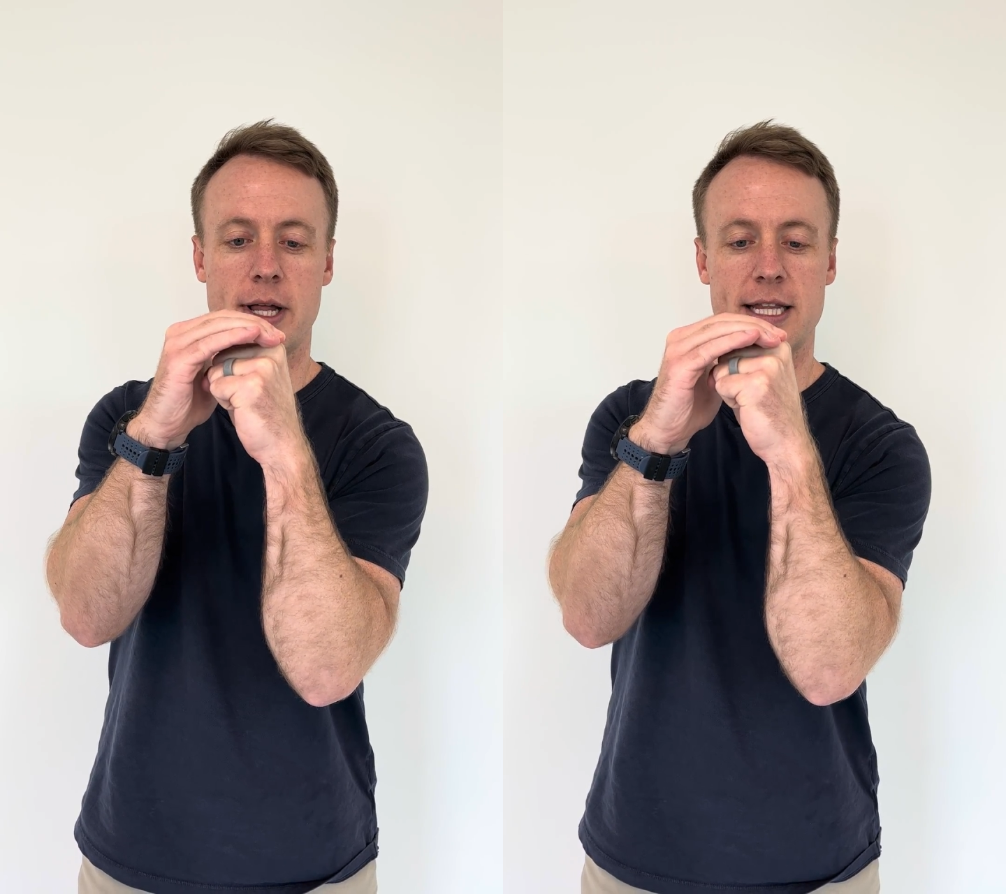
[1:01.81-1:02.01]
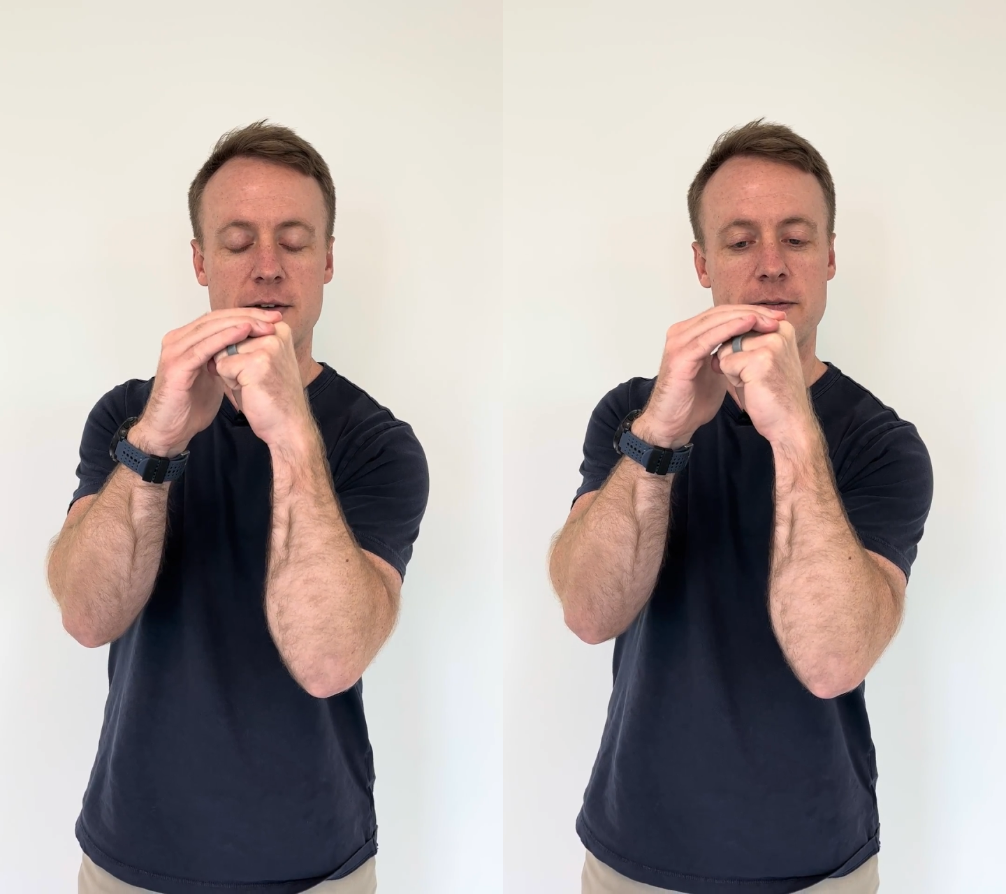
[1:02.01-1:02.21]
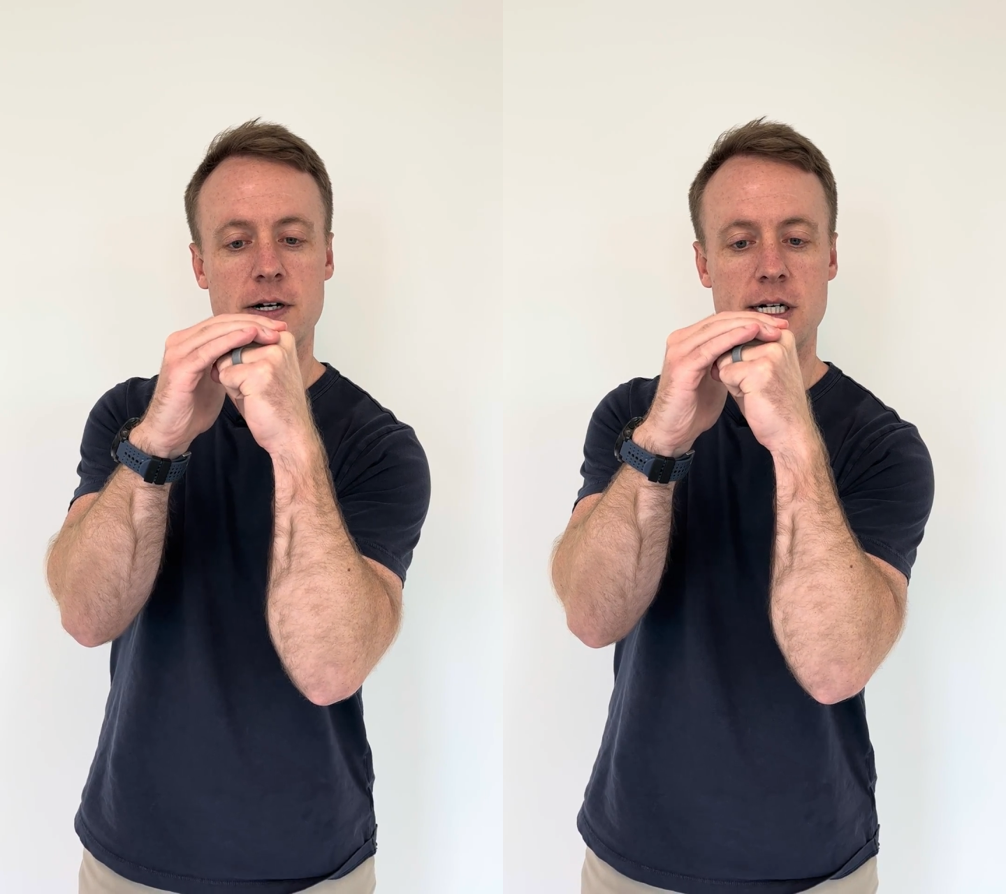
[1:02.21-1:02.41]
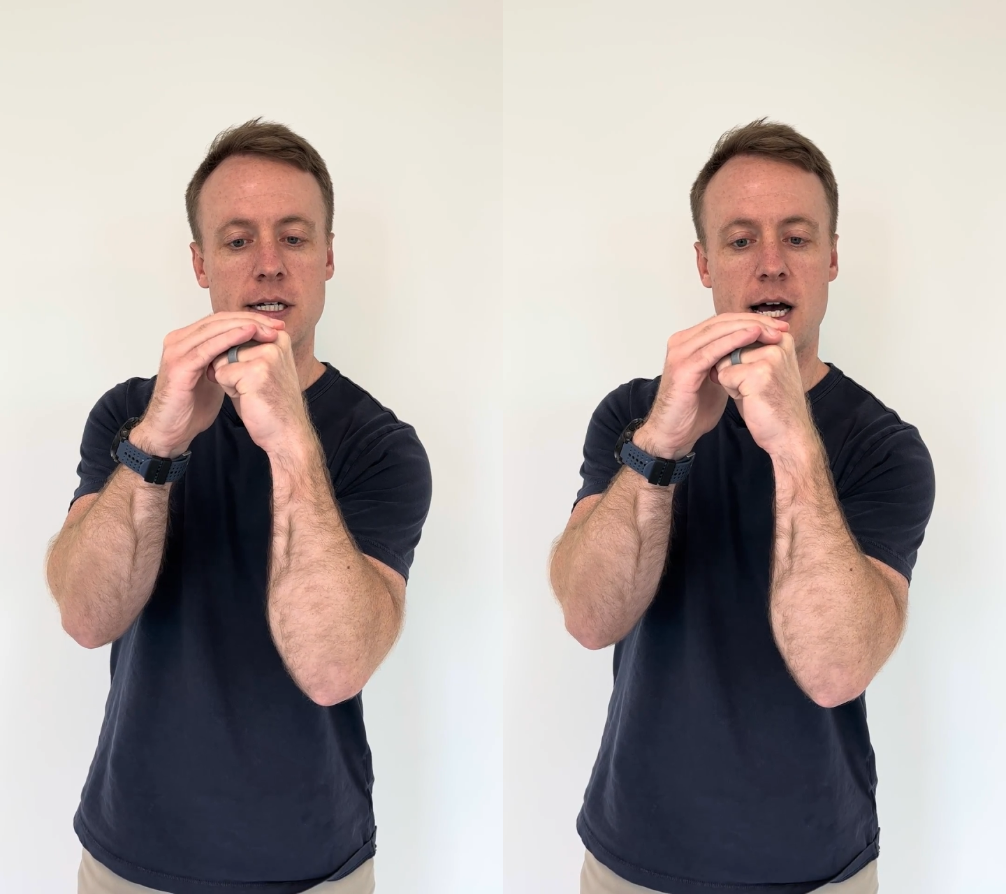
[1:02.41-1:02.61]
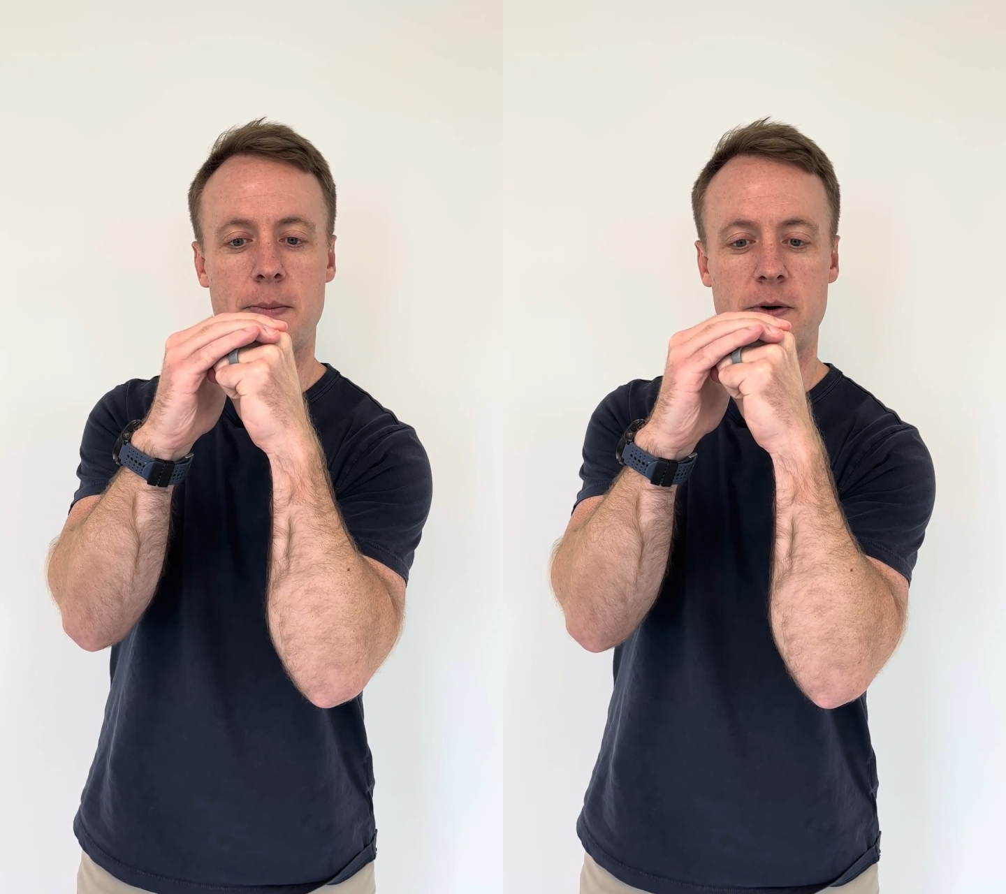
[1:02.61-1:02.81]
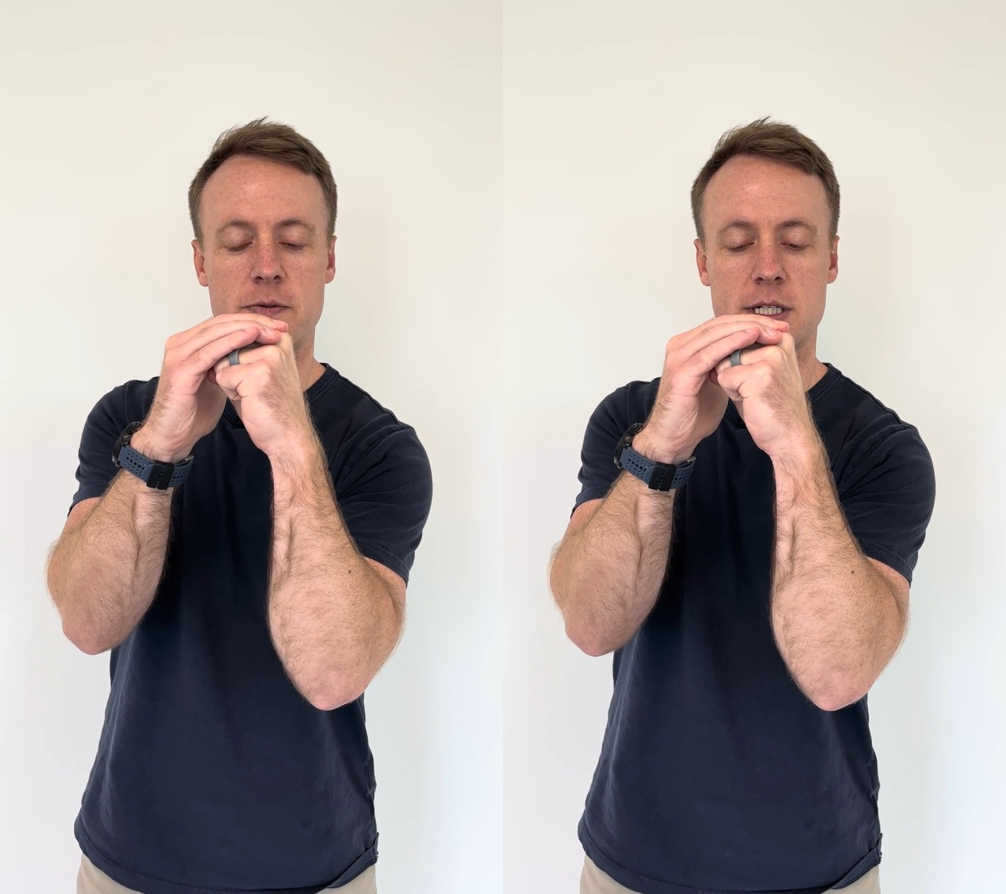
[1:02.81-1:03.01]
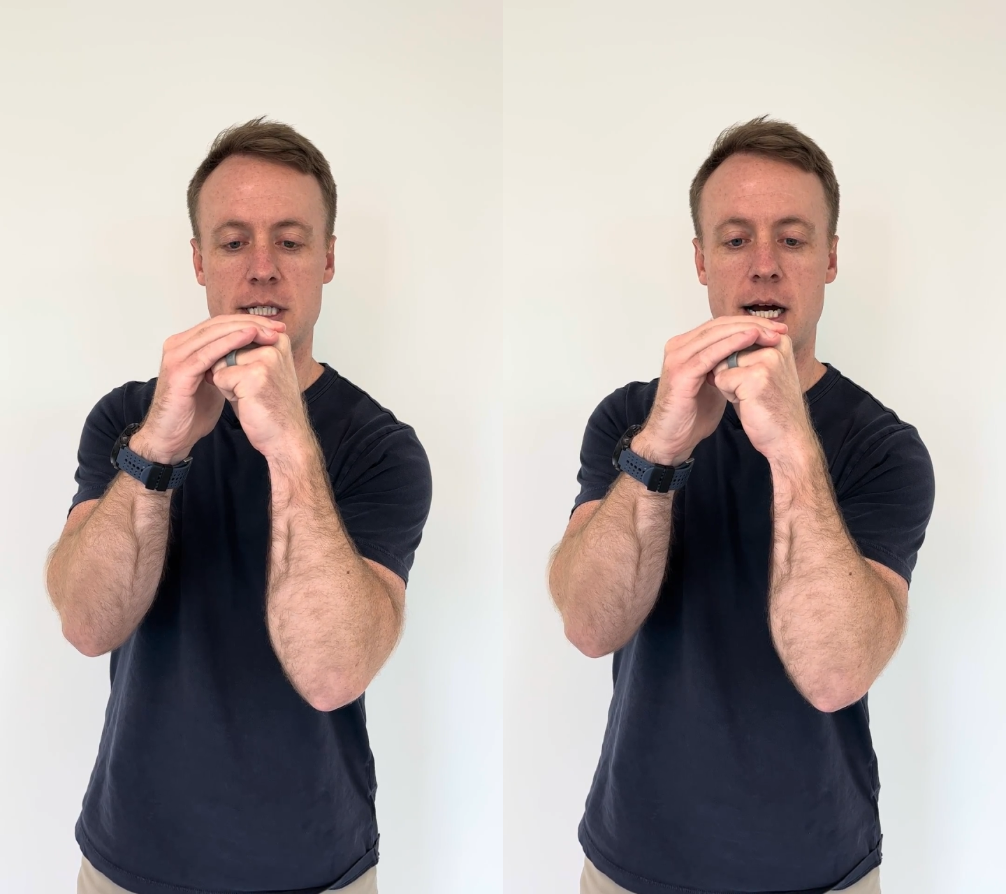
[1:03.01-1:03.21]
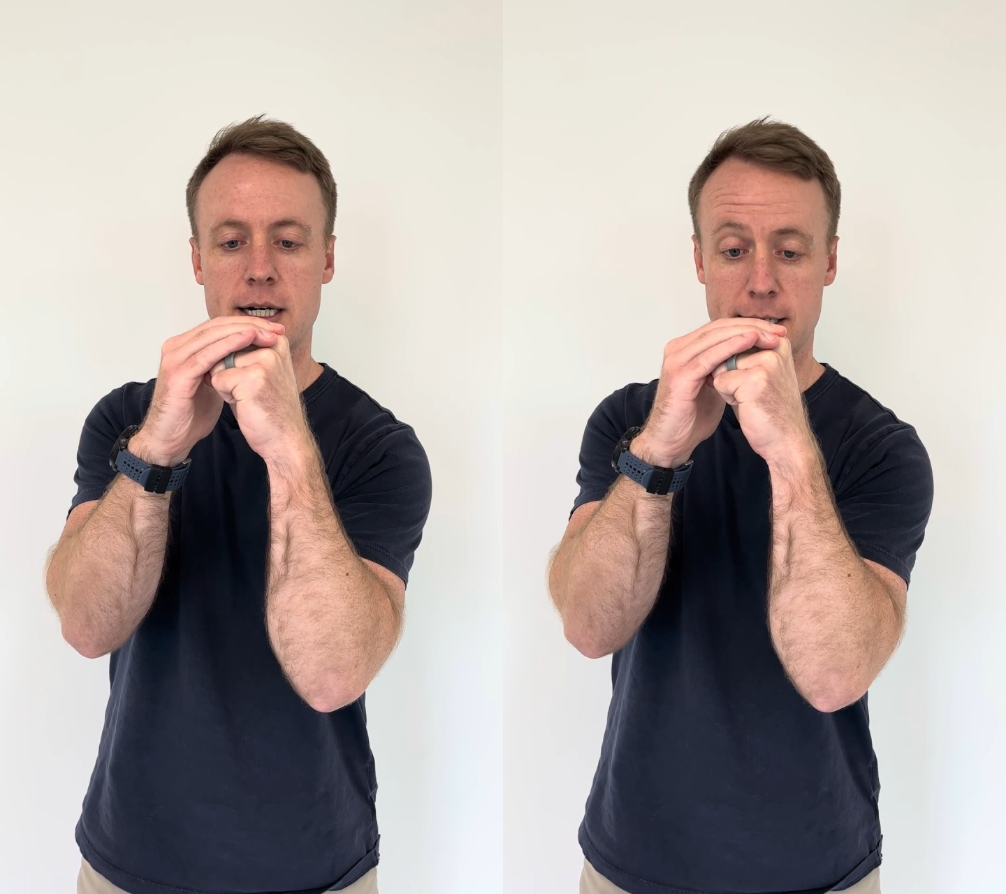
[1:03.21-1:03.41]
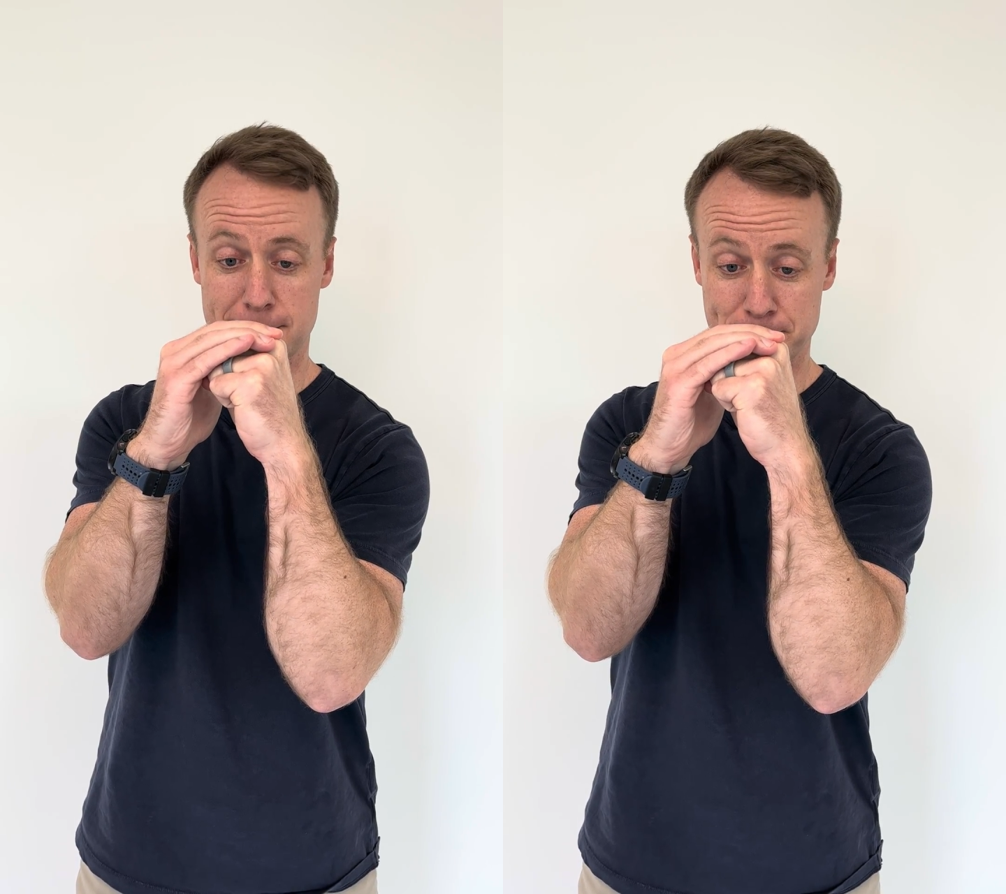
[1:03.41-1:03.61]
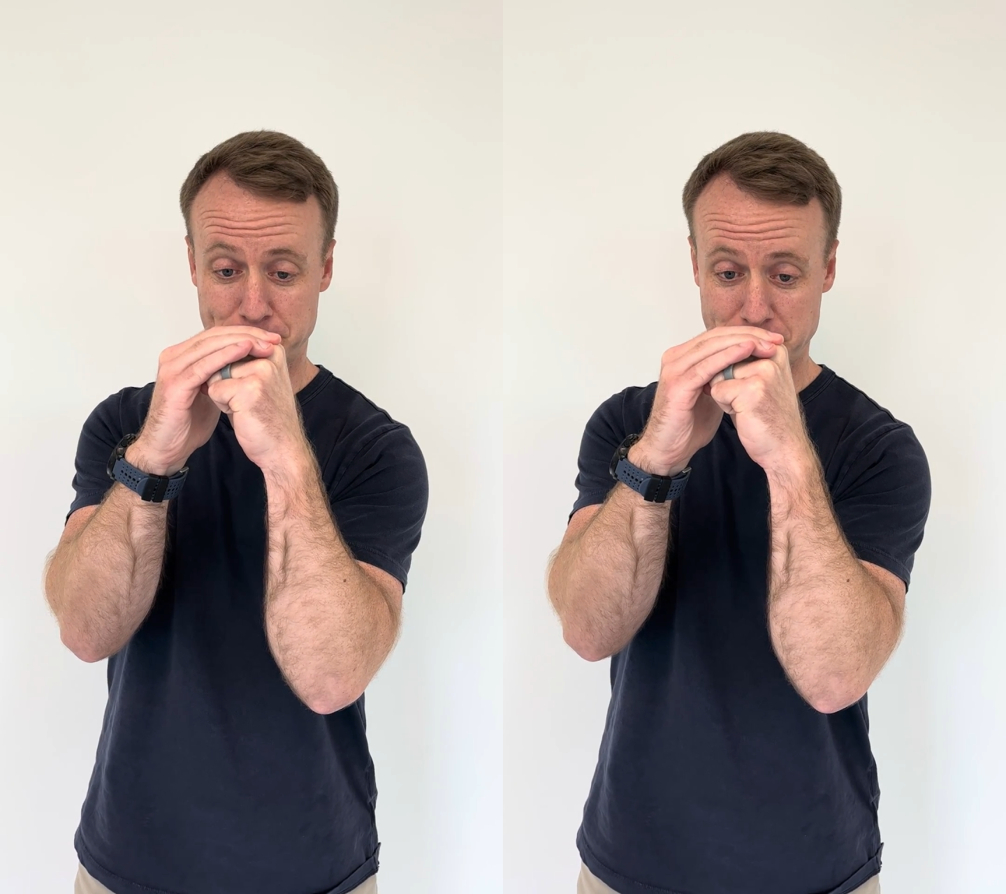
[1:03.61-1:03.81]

at the very top of the socket,